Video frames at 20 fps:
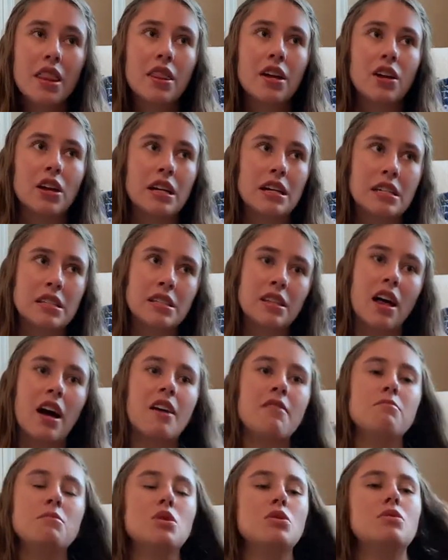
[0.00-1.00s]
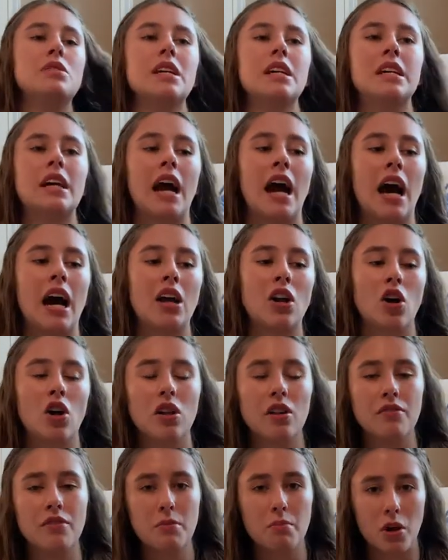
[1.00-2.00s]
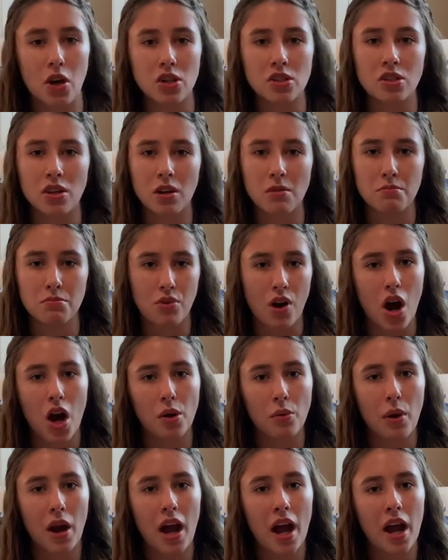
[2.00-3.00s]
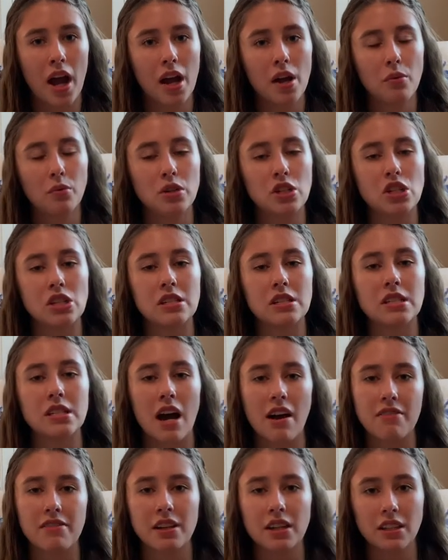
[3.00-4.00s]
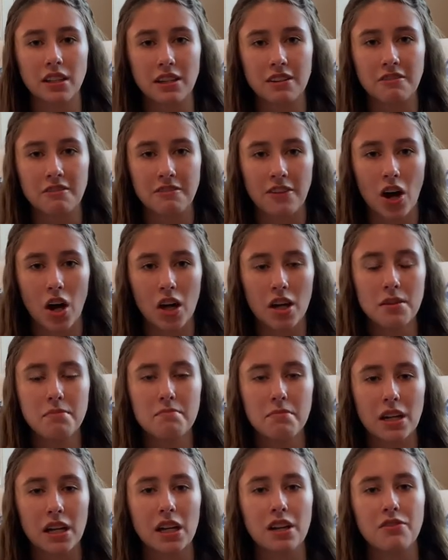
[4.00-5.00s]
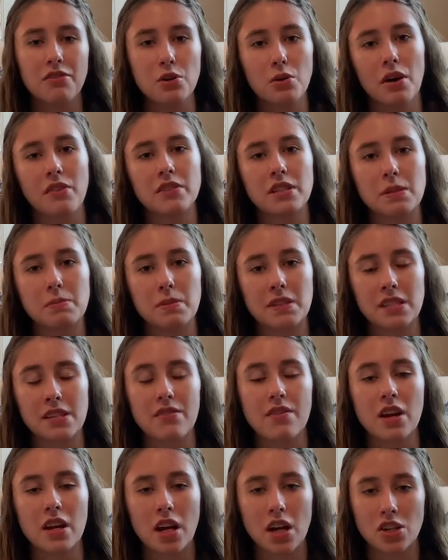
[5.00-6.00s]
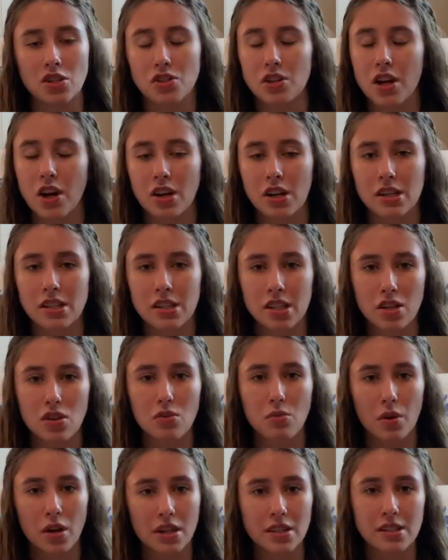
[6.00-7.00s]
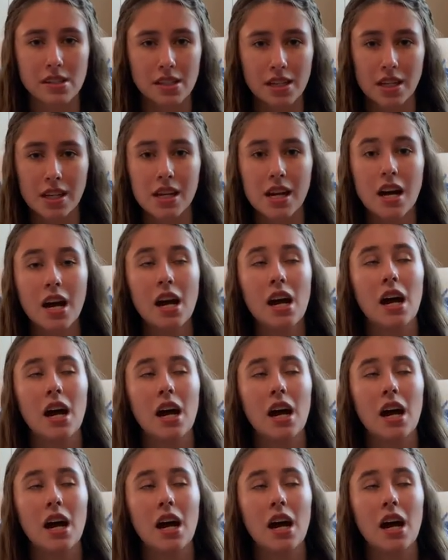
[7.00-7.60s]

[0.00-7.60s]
there is live music at all of the bars on Broadway, which is definitely fun, but if you have a specific country artist that you want to see,